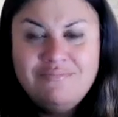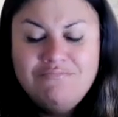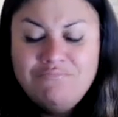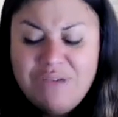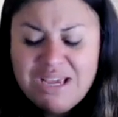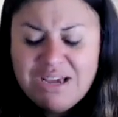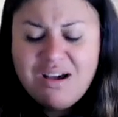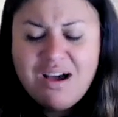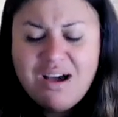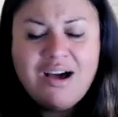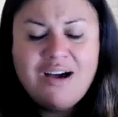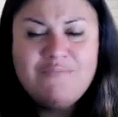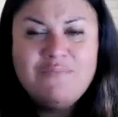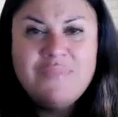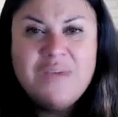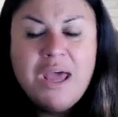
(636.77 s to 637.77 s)
Be
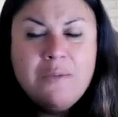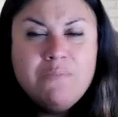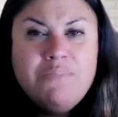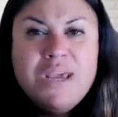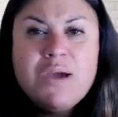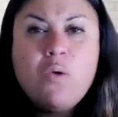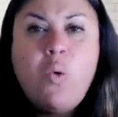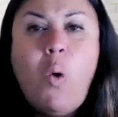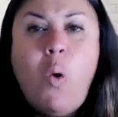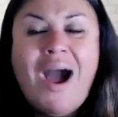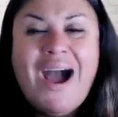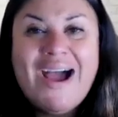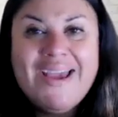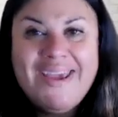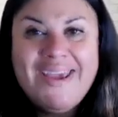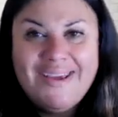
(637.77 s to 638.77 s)
calm. Be
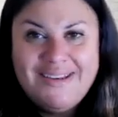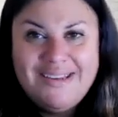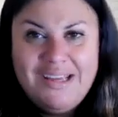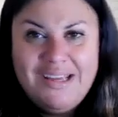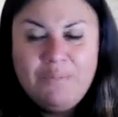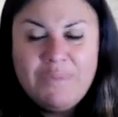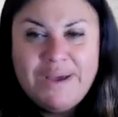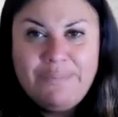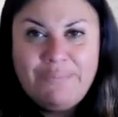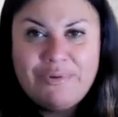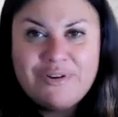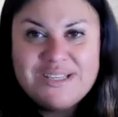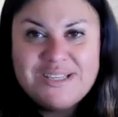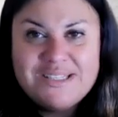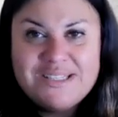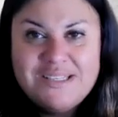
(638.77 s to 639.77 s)
quiet in my
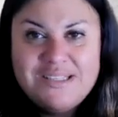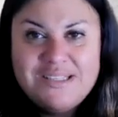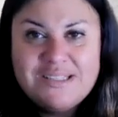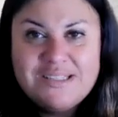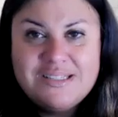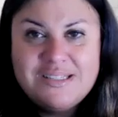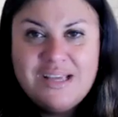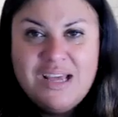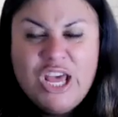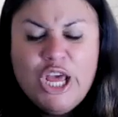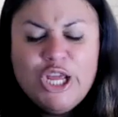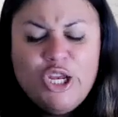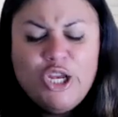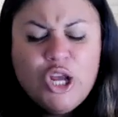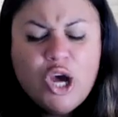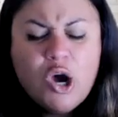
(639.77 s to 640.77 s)
presence.
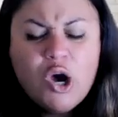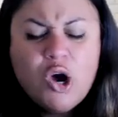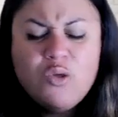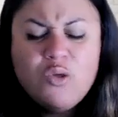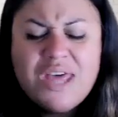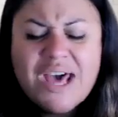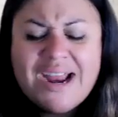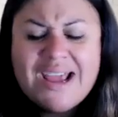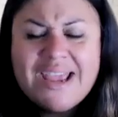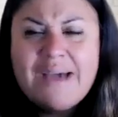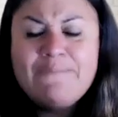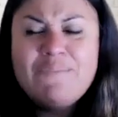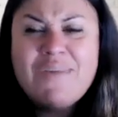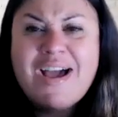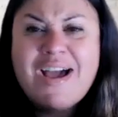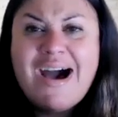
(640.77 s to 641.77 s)
Know that I
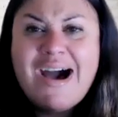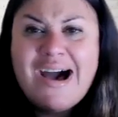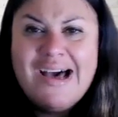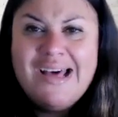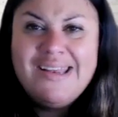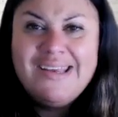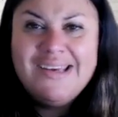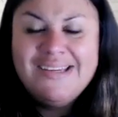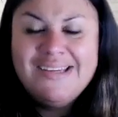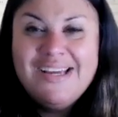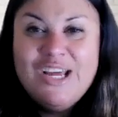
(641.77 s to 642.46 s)
am God.